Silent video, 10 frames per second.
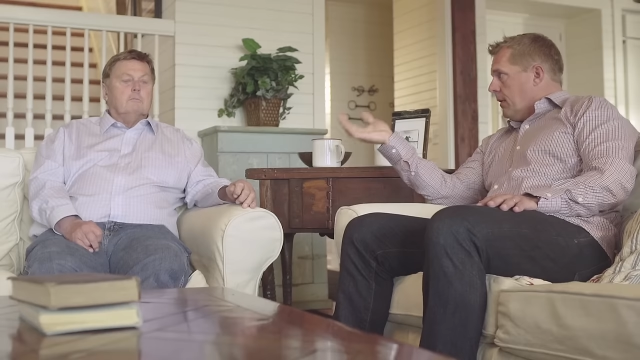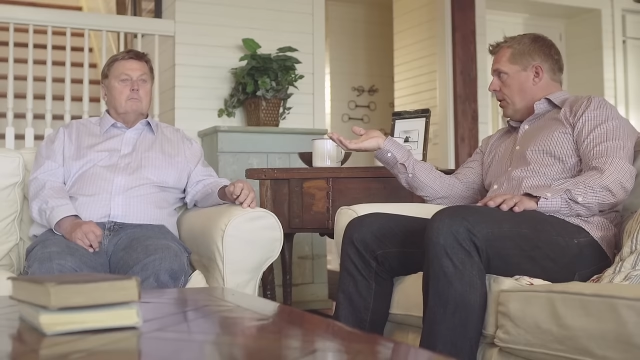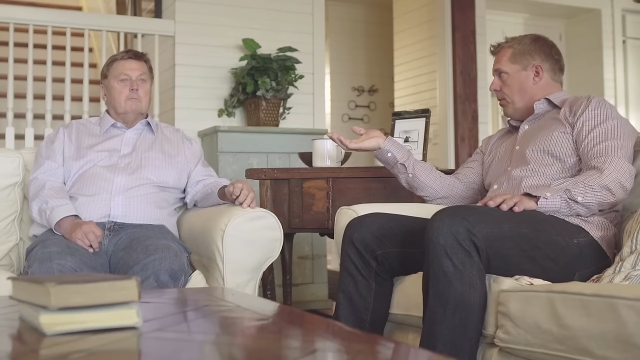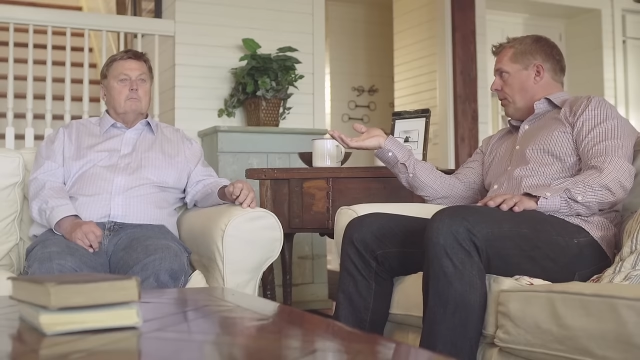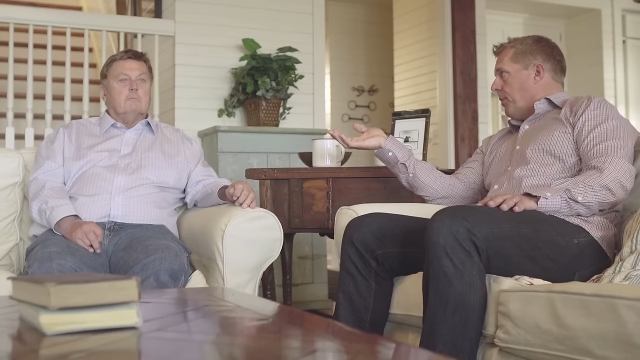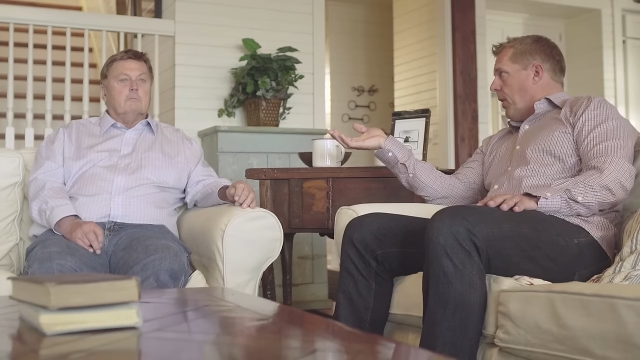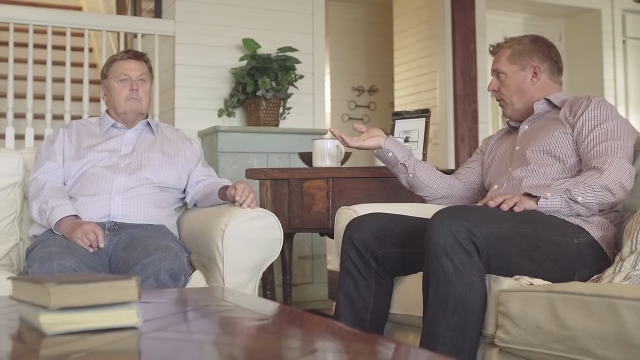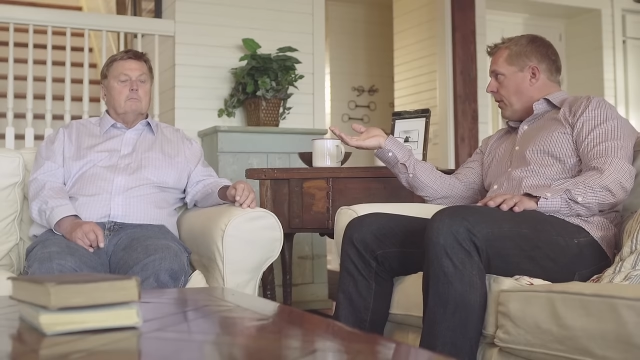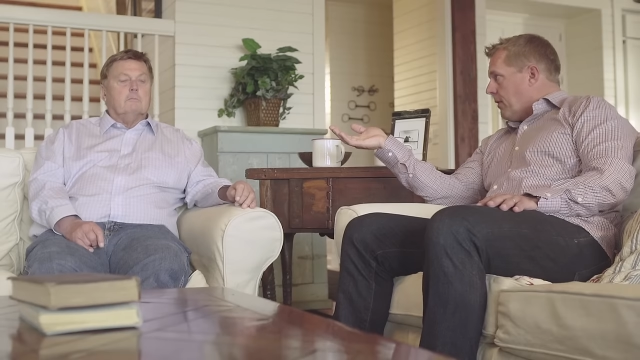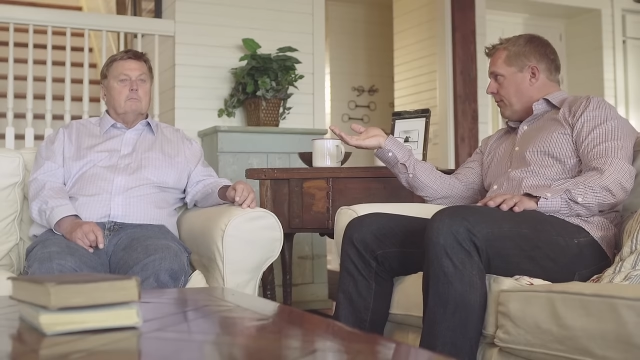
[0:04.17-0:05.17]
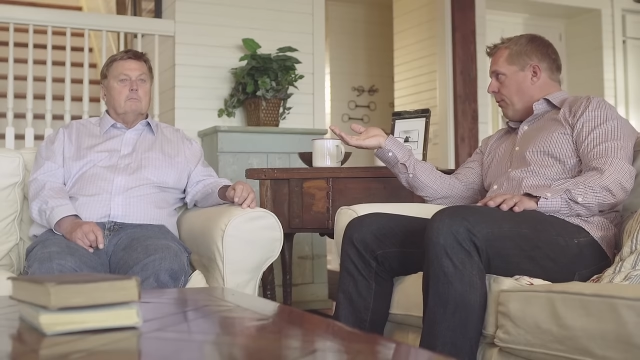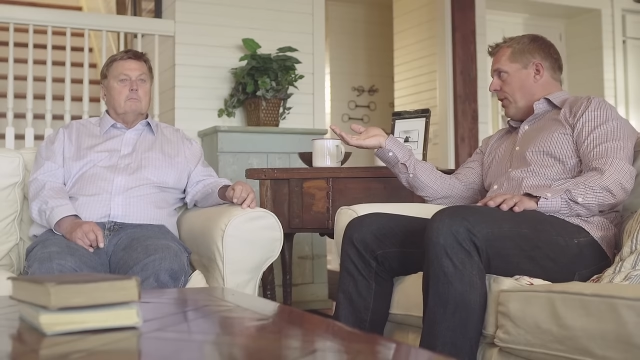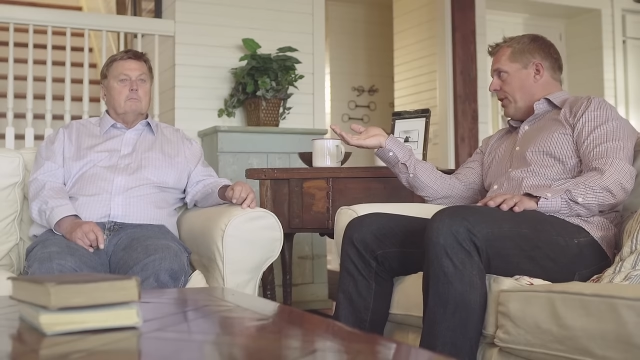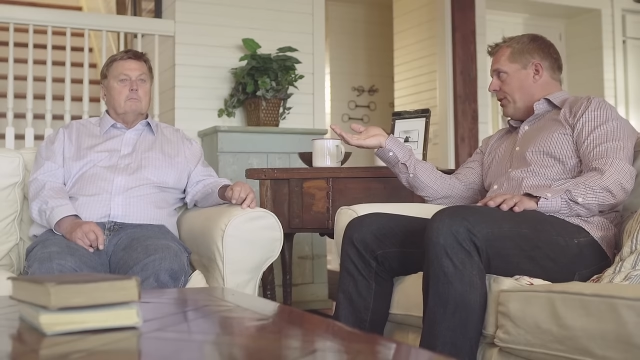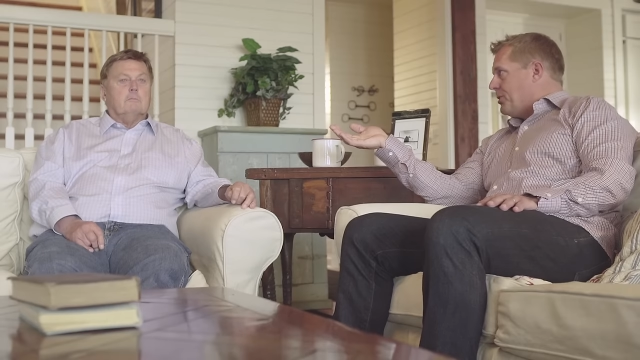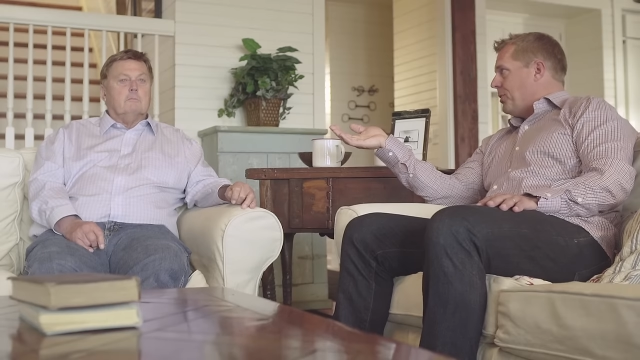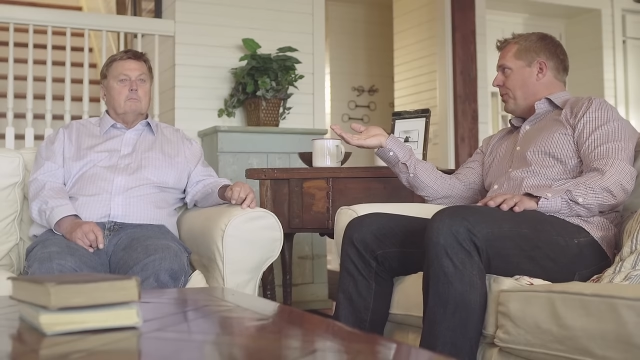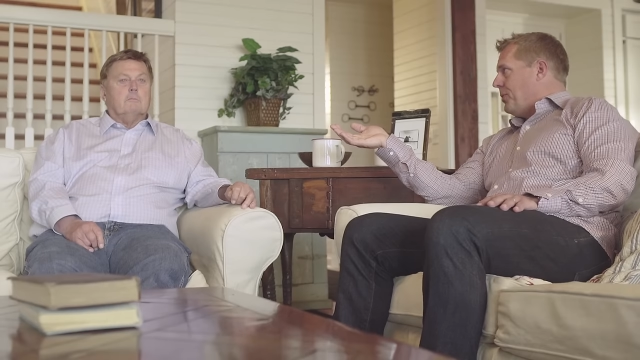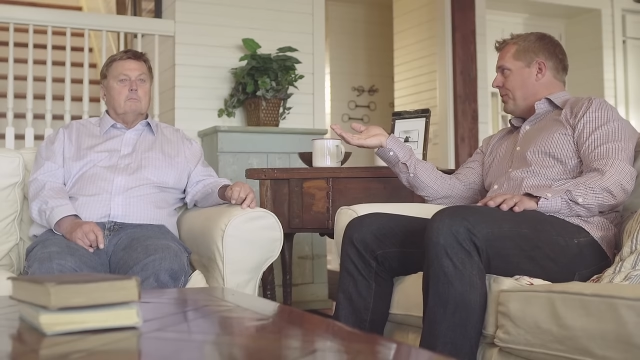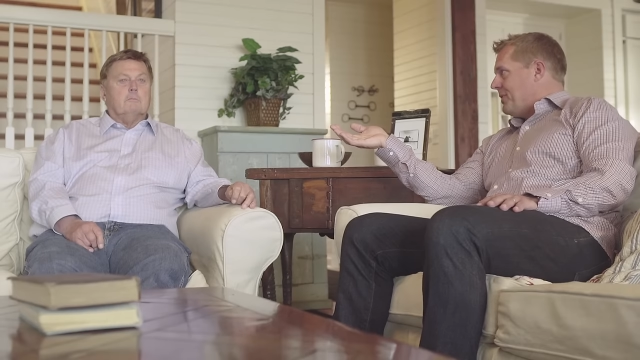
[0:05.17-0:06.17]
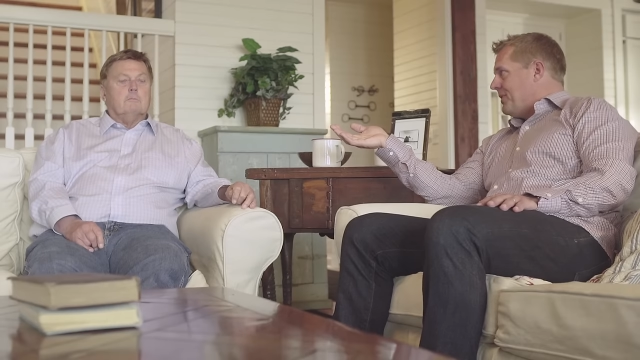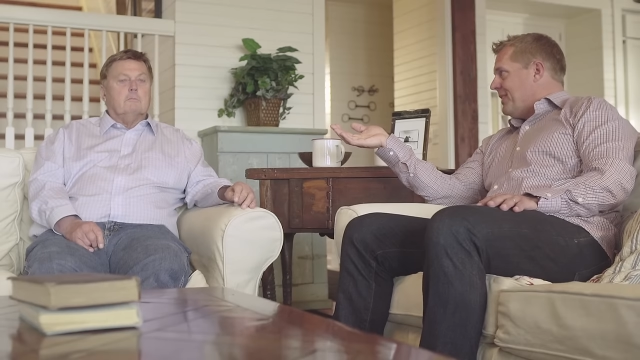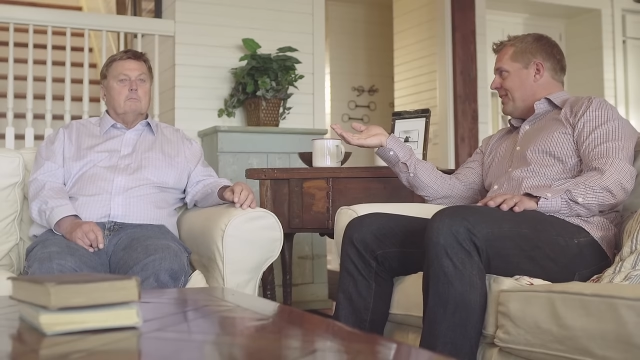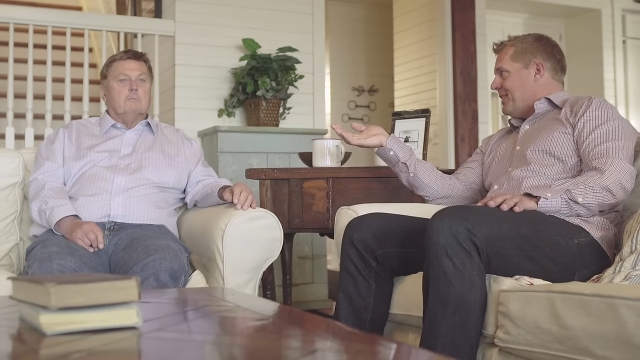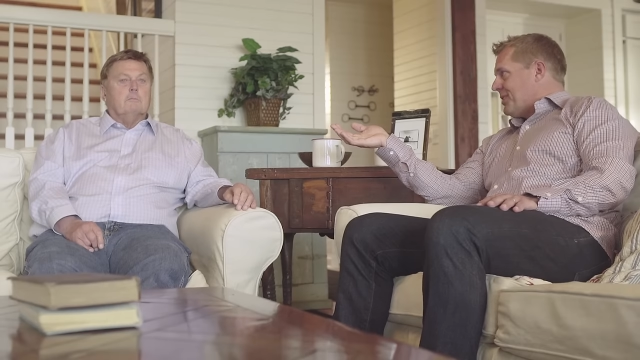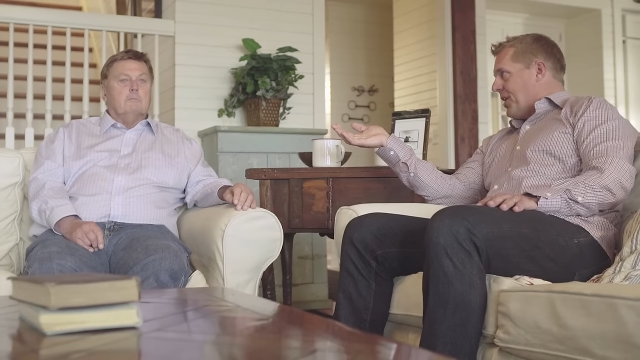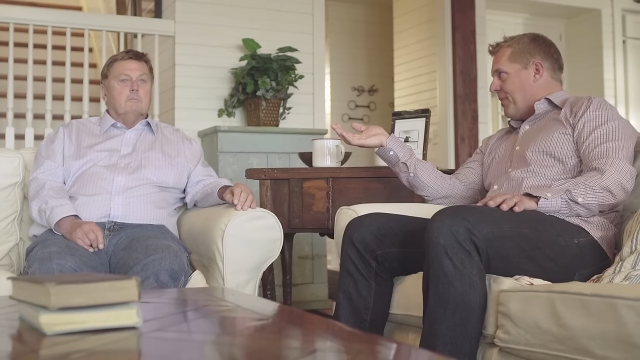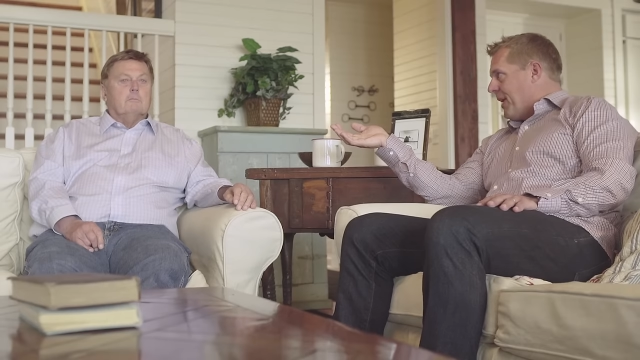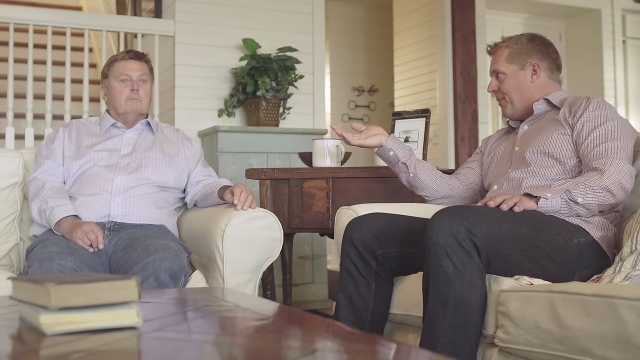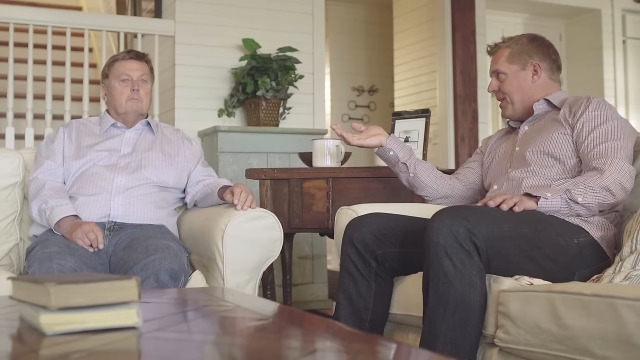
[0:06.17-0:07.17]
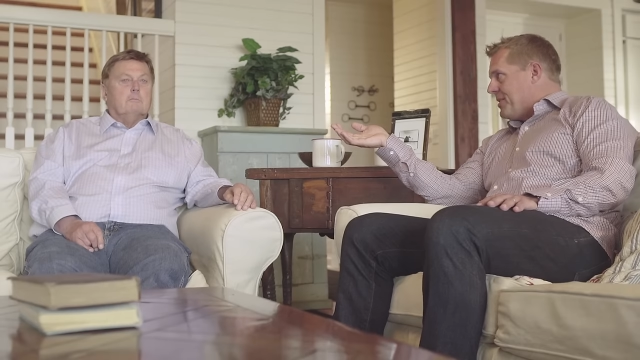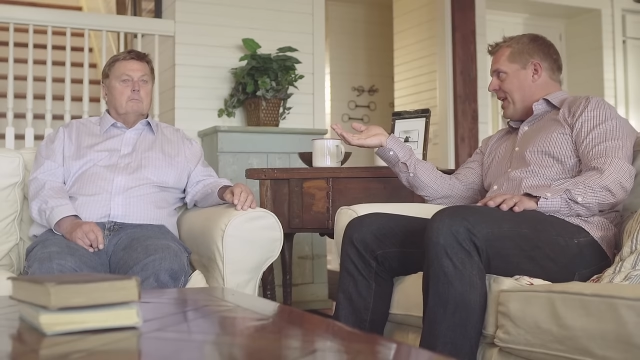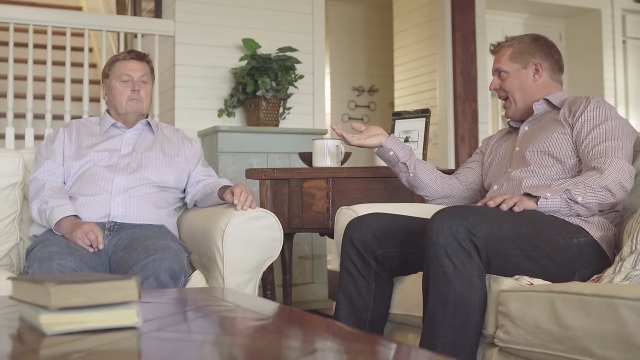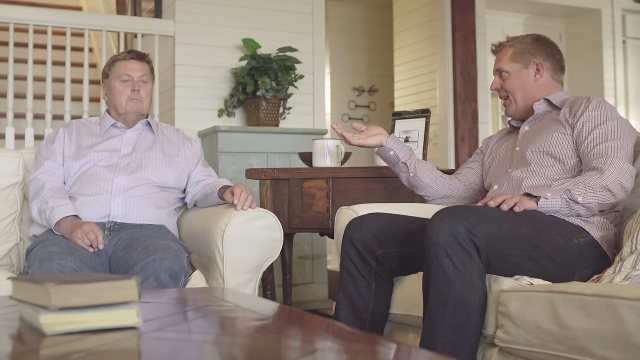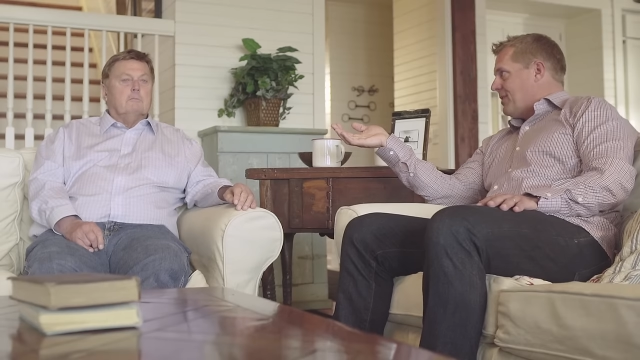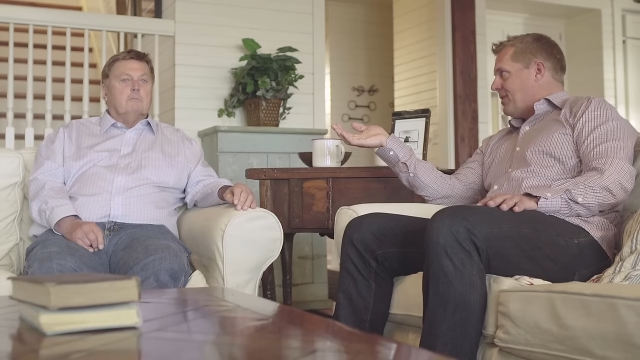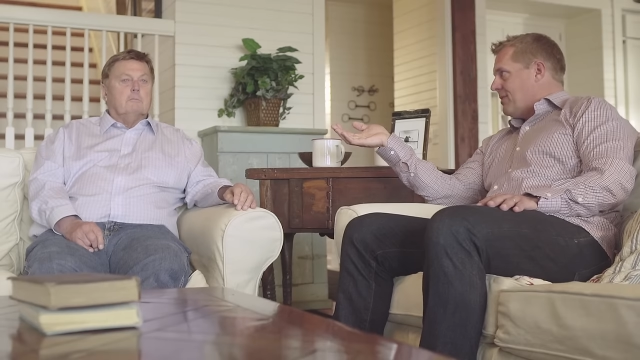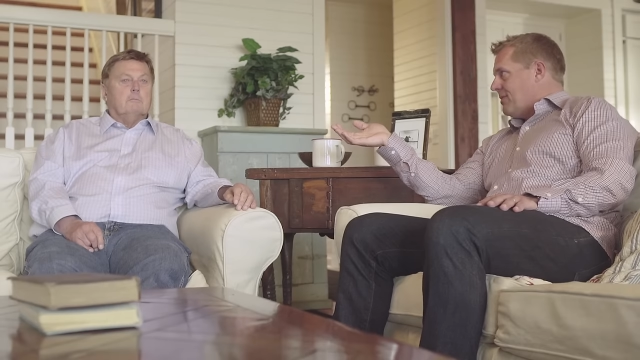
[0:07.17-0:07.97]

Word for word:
Speaker 1: you were broke and 40 years old and started making meat snacks.